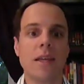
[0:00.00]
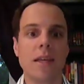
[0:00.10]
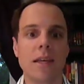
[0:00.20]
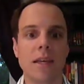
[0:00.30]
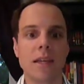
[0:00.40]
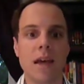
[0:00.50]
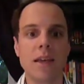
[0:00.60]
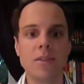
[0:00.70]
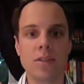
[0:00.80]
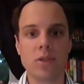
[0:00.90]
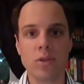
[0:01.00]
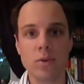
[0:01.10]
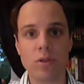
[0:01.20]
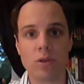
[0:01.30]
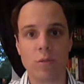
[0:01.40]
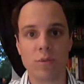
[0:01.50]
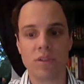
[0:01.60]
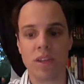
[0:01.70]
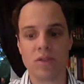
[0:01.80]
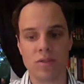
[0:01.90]
and I see two
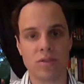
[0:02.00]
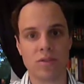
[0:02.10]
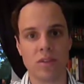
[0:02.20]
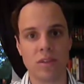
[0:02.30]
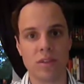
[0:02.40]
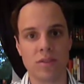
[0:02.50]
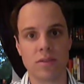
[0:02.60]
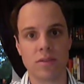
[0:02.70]
interpretations to this